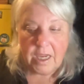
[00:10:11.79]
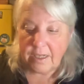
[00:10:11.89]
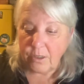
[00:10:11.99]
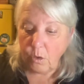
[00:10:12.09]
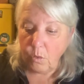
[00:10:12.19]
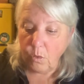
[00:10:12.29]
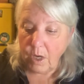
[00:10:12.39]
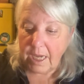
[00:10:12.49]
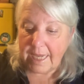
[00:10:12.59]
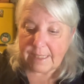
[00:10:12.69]
So
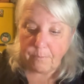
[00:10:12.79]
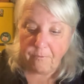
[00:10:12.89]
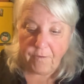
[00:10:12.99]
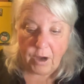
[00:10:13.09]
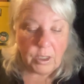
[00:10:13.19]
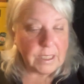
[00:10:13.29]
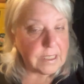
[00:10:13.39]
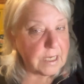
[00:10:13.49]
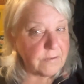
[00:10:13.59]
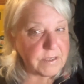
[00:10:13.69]
it's fairly
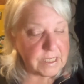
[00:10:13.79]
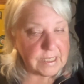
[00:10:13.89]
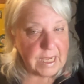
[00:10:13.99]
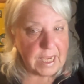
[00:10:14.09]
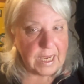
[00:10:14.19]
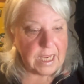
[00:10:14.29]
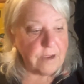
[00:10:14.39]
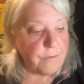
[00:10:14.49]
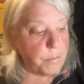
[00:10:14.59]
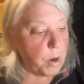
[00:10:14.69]
safe to say
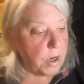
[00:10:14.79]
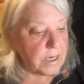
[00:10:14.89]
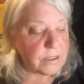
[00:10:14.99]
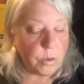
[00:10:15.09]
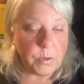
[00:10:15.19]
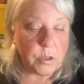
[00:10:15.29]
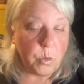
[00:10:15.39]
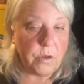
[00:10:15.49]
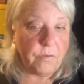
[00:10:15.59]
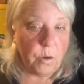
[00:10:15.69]
if a park is open
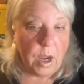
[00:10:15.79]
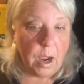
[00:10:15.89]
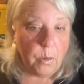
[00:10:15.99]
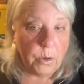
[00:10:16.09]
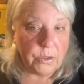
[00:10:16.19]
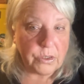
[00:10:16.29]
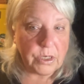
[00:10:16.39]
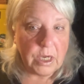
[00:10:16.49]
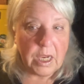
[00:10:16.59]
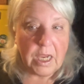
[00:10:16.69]
24 hours,